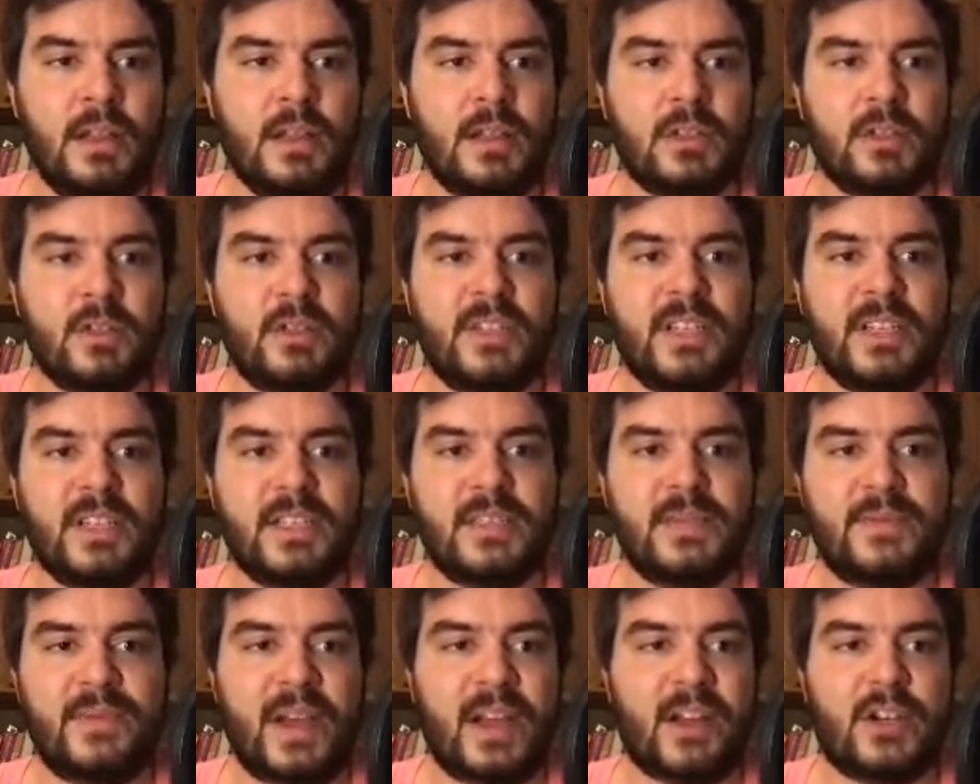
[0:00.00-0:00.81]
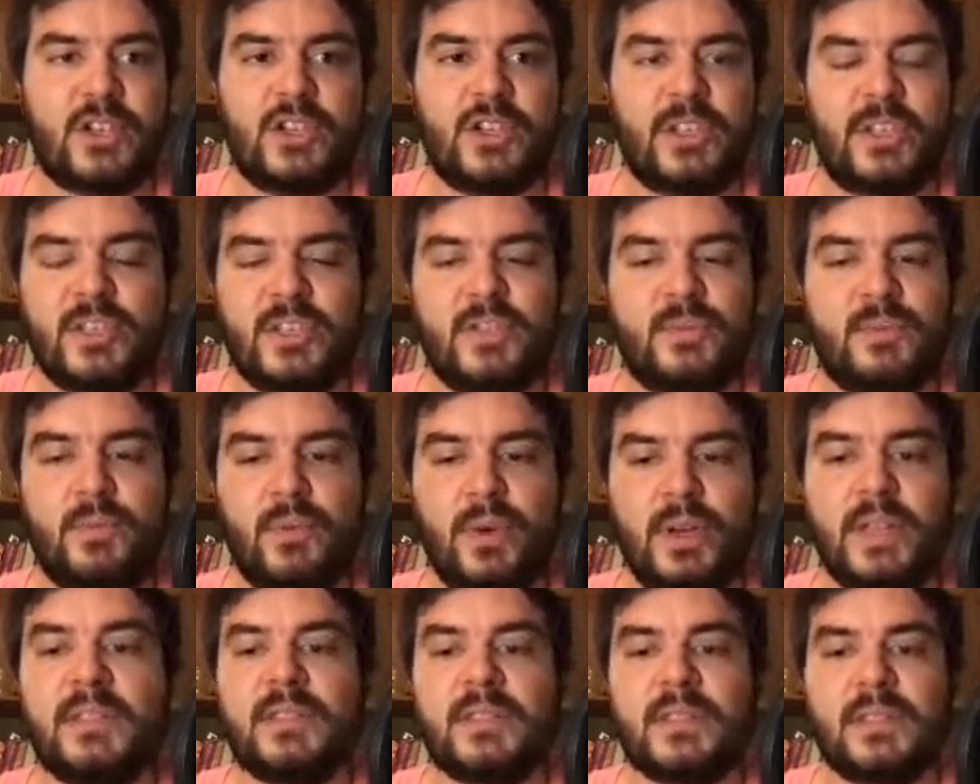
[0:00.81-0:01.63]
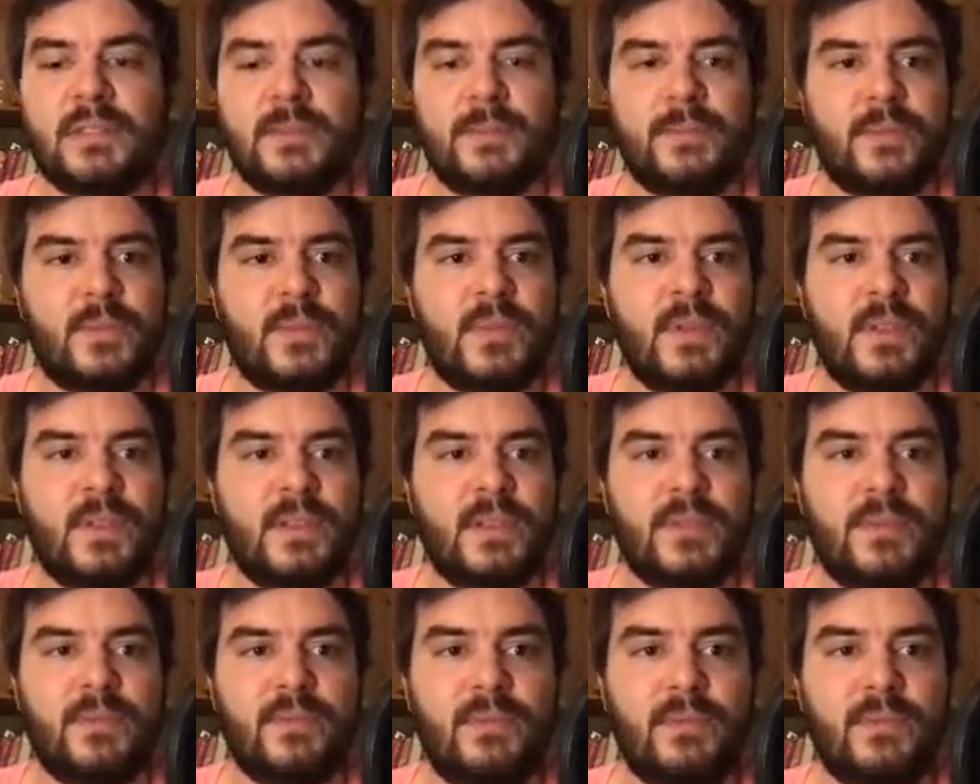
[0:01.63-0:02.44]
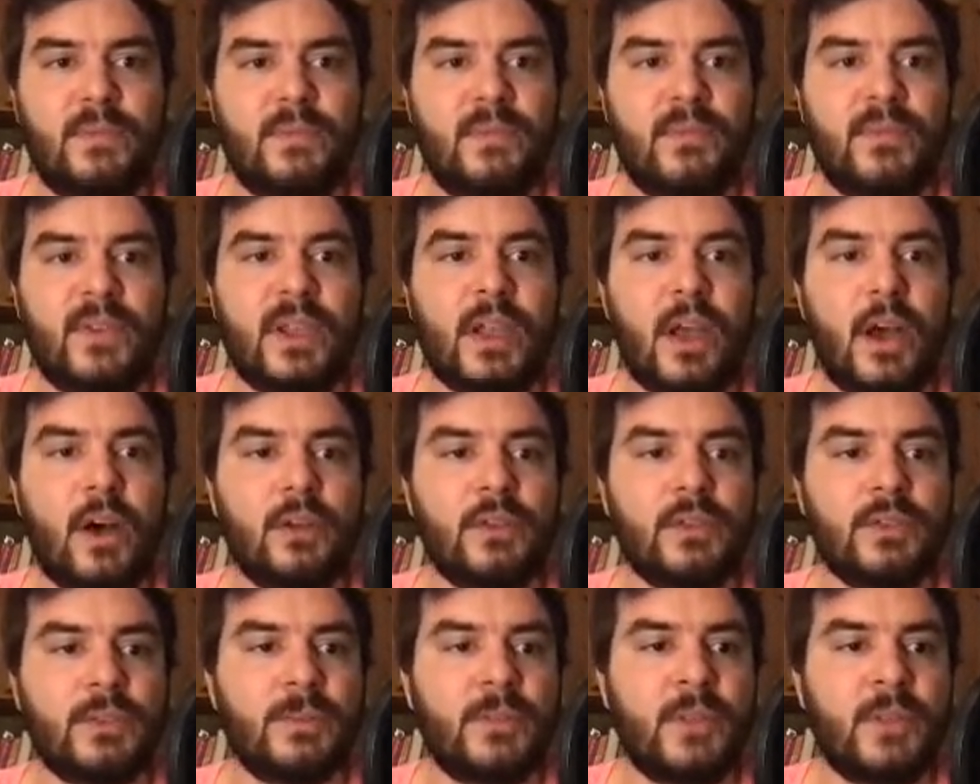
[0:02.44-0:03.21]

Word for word: So this function just prints this thing out,